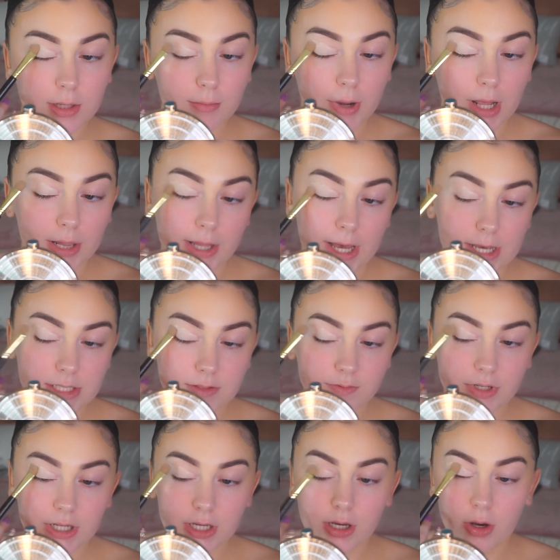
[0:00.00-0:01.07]
in my last
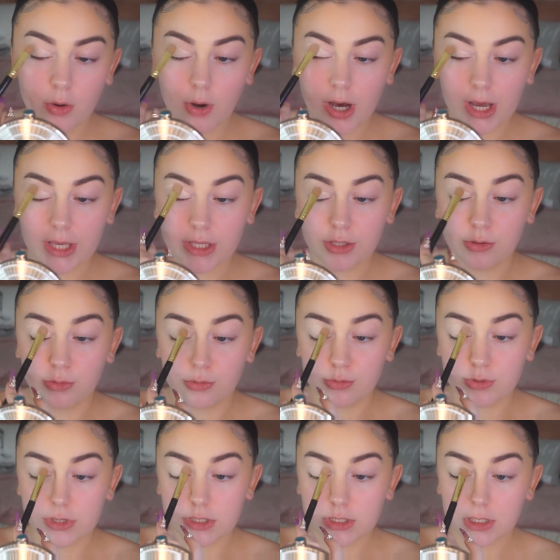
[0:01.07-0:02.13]
video I
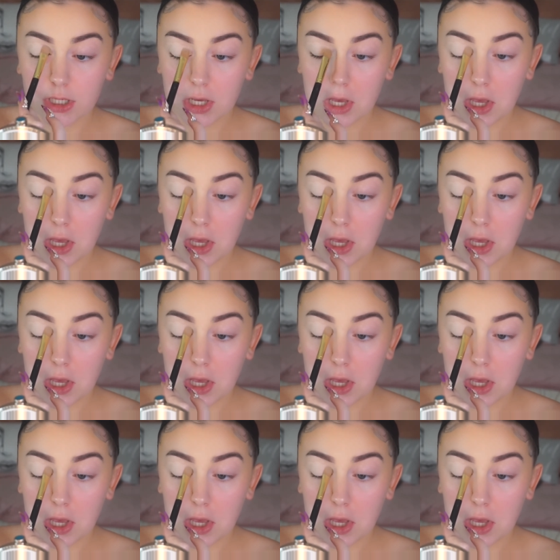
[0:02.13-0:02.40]
used